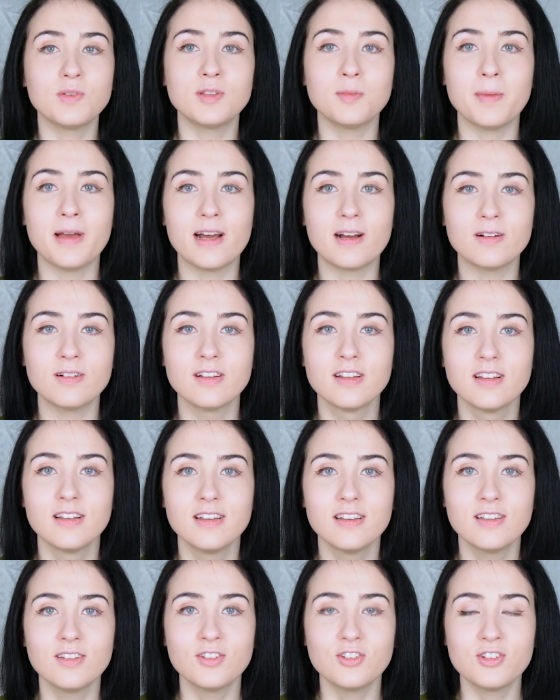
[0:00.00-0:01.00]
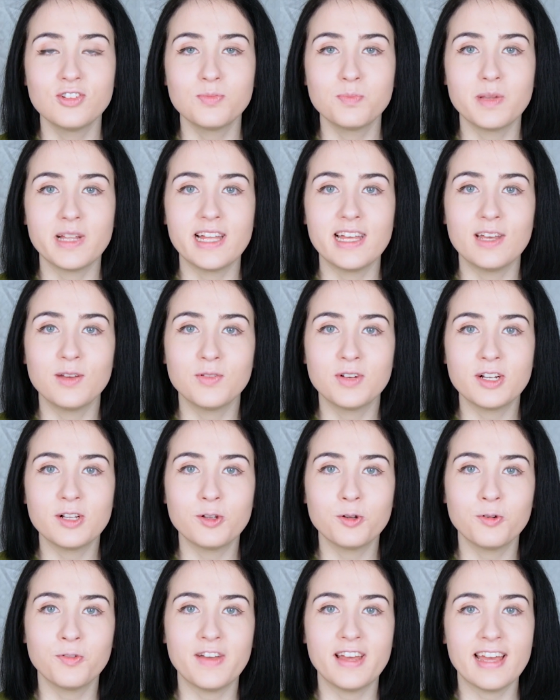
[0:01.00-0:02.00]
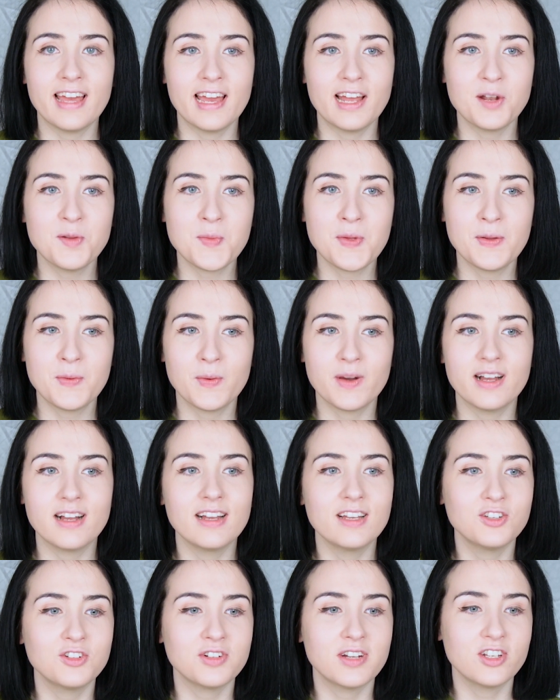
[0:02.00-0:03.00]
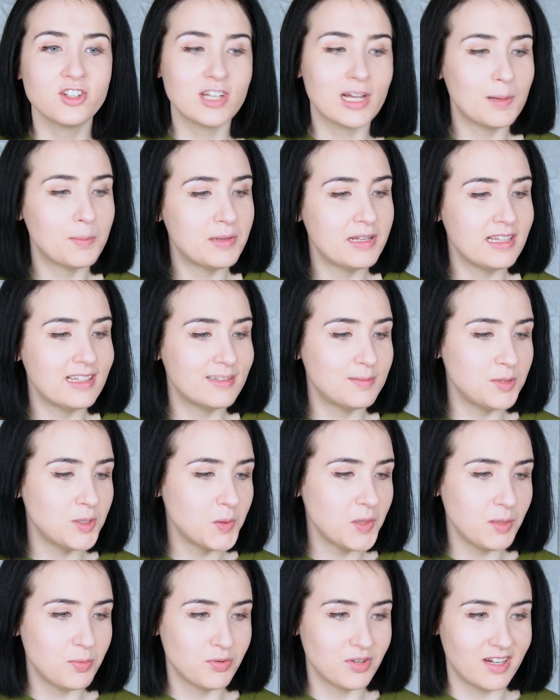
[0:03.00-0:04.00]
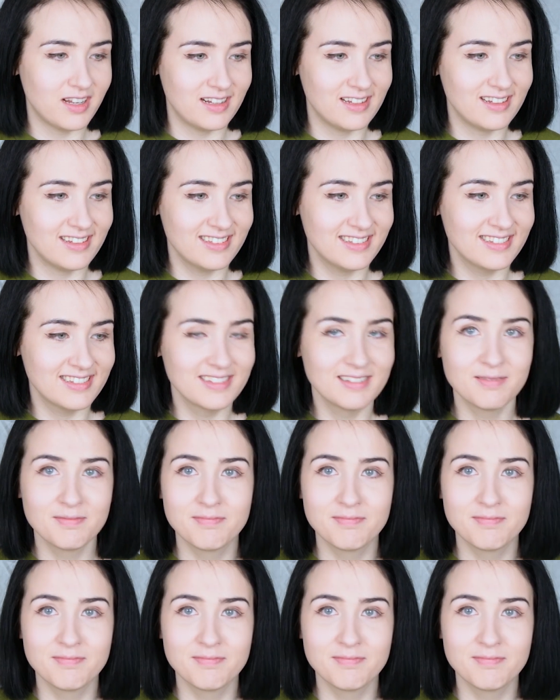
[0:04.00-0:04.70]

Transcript: was about playing real or fake anime while I try Japanese beauty products.